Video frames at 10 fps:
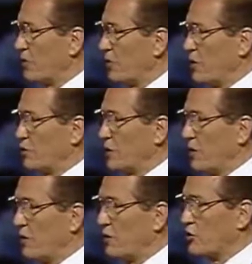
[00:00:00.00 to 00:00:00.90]
because
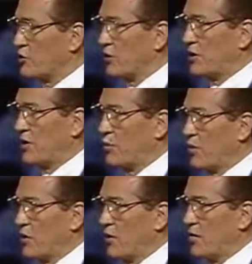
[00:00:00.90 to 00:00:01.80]
we live in a shrinking
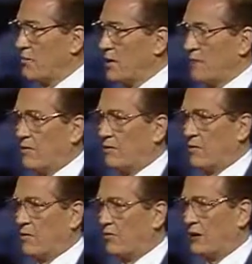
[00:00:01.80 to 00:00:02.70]
world and many have
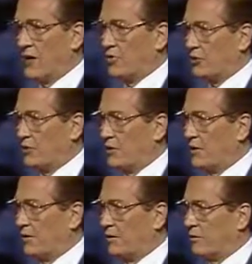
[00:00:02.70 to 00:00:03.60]
never heard the gospel
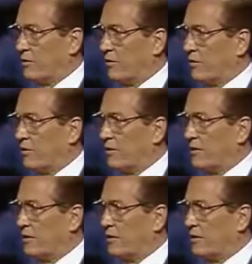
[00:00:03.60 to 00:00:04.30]
that we've heard.